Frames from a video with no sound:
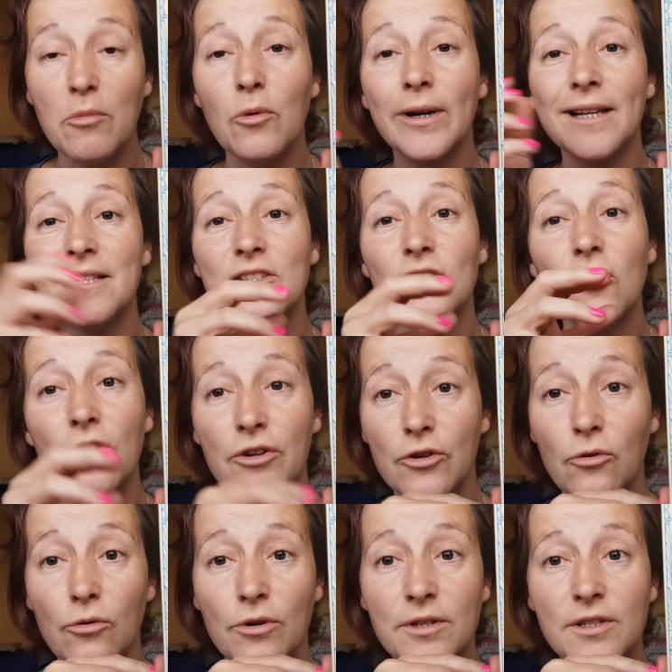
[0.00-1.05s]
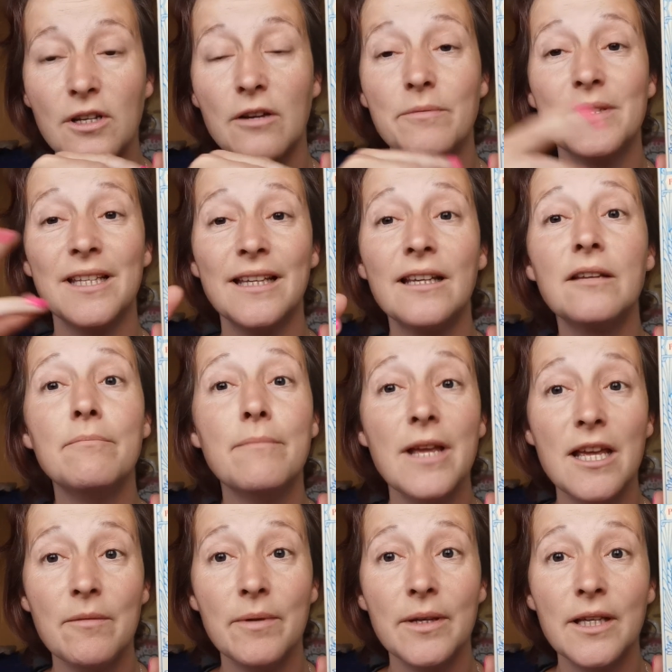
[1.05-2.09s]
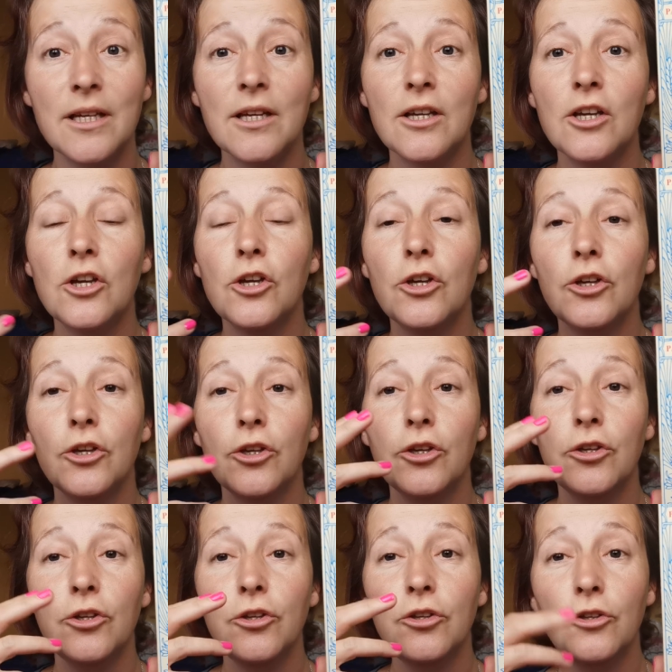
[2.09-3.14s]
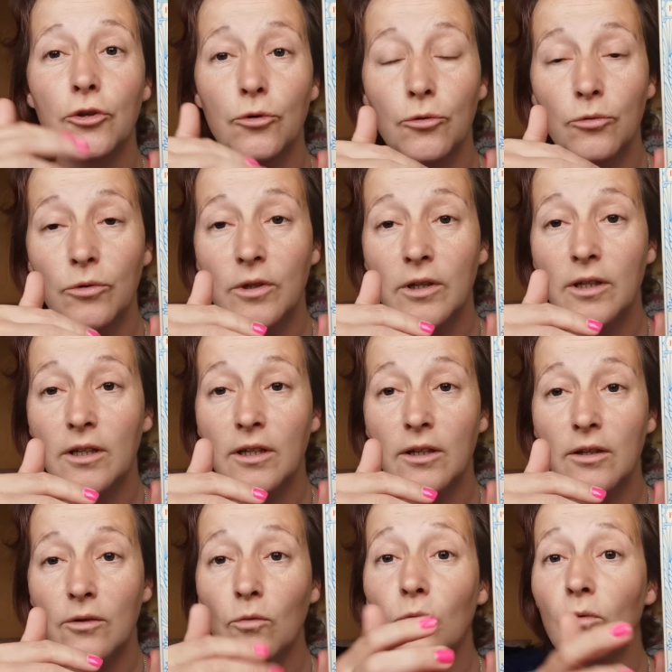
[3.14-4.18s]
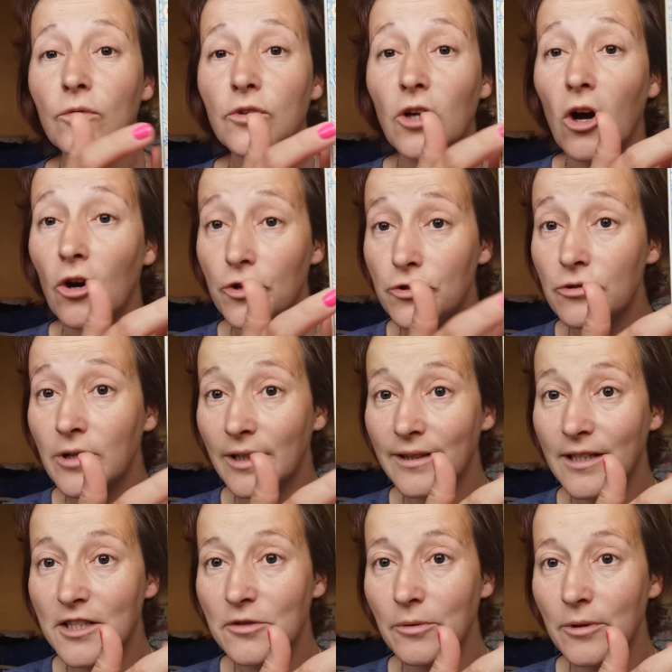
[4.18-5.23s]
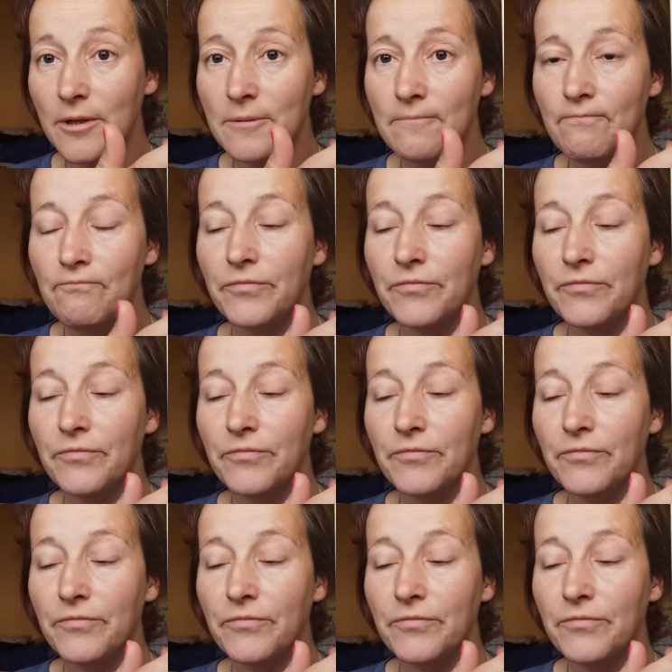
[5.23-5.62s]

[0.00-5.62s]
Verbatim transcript: But when I saw yours, I was thinking maybe you thought you got this one.